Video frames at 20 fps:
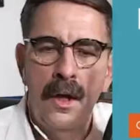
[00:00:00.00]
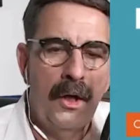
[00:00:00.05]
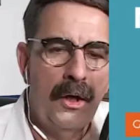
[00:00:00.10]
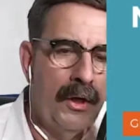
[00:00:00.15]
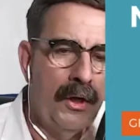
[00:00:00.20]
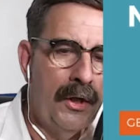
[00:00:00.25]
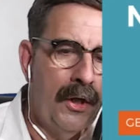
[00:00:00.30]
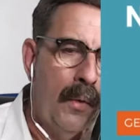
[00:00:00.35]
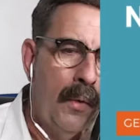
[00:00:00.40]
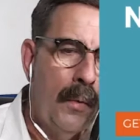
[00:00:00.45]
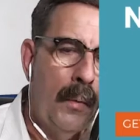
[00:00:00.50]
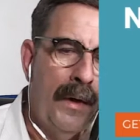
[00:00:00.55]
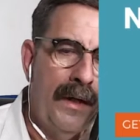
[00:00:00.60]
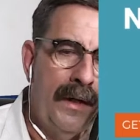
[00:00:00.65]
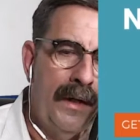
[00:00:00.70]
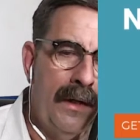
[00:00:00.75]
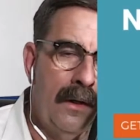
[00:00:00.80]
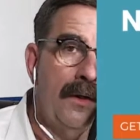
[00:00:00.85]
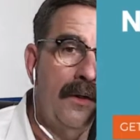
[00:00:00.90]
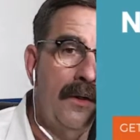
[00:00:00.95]
You know, we
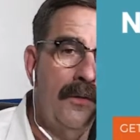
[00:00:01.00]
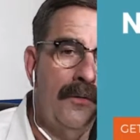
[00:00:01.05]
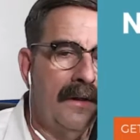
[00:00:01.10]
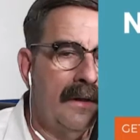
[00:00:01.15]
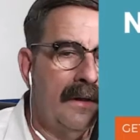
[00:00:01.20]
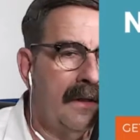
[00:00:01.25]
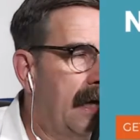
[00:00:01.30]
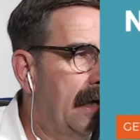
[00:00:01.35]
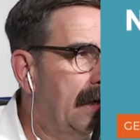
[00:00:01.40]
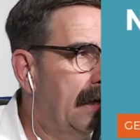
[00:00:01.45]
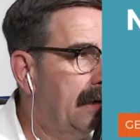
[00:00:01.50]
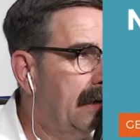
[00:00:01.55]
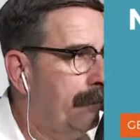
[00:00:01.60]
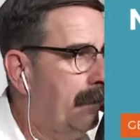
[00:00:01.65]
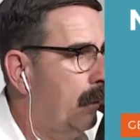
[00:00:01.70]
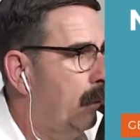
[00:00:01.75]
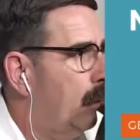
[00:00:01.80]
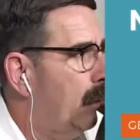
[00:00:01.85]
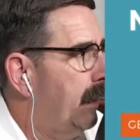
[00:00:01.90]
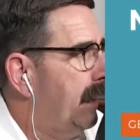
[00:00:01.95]
don't use it lightly,
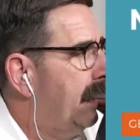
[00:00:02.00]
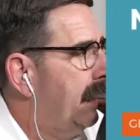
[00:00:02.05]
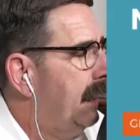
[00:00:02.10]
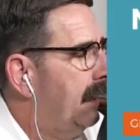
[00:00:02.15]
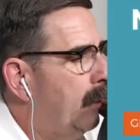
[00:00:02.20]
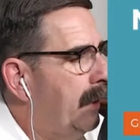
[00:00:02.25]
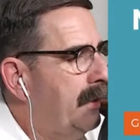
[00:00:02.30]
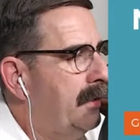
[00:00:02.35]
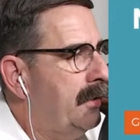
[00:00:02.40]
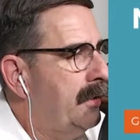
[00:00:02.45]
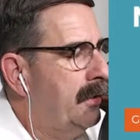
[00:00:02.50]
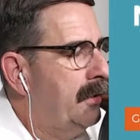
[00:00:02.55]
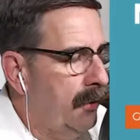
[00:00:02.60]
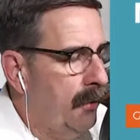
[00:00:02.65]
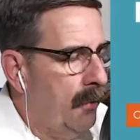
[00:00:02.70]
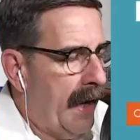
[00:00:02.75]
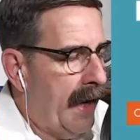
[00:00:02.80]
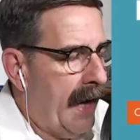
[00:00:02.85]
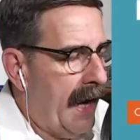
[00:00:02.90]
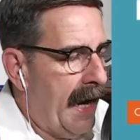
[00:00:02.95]
but we do
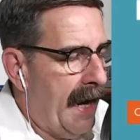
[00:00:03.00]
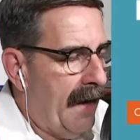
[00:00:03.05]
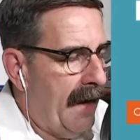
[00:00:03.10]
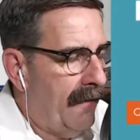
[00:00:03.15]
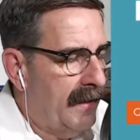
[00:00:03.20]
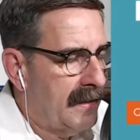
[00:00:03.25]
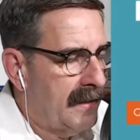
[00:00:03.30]
have a